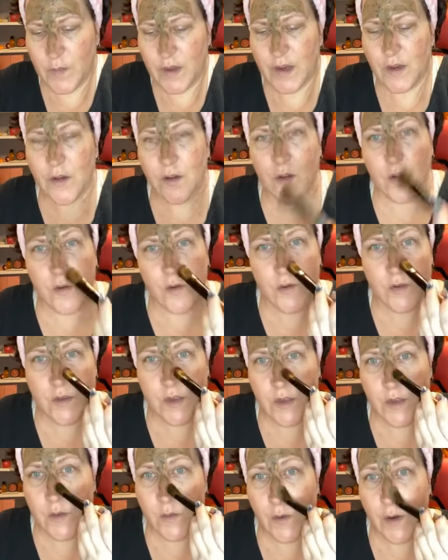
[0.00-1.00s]
my nose
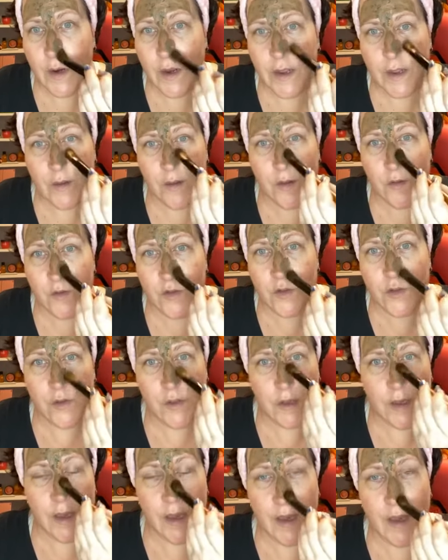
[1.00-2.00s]
is where I
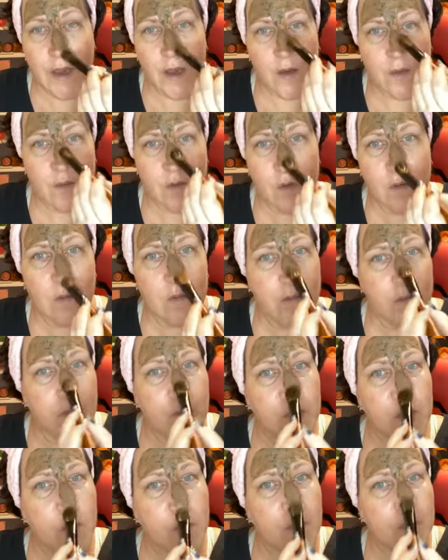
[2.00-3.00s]
usually have
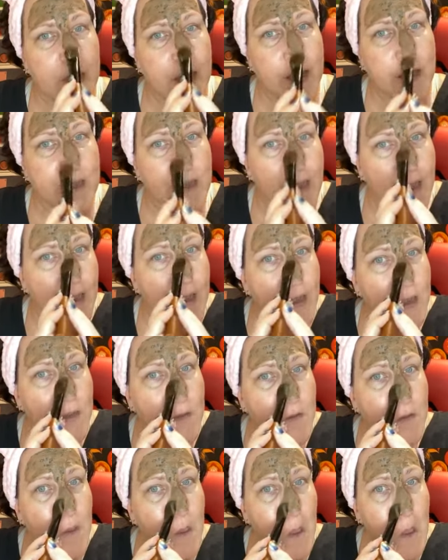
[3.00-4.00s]
the
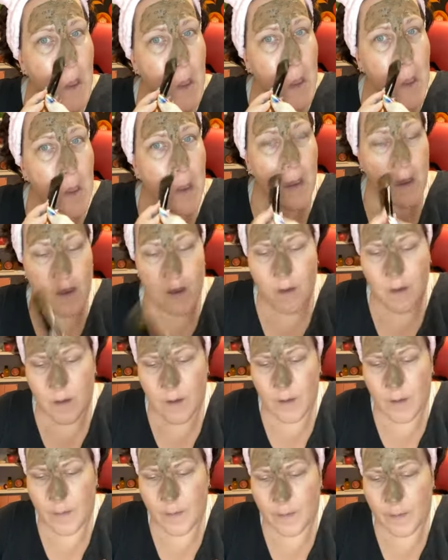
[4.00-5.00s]
blackheads,
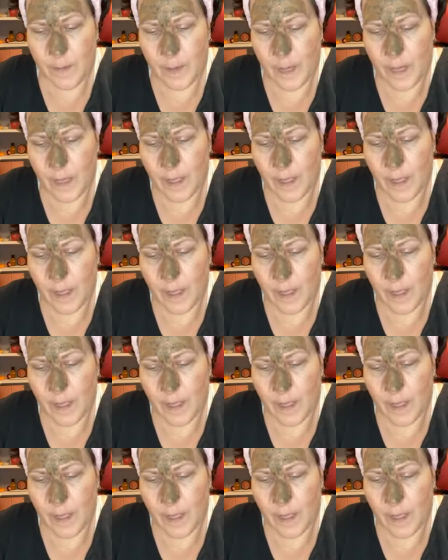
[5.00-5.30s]
and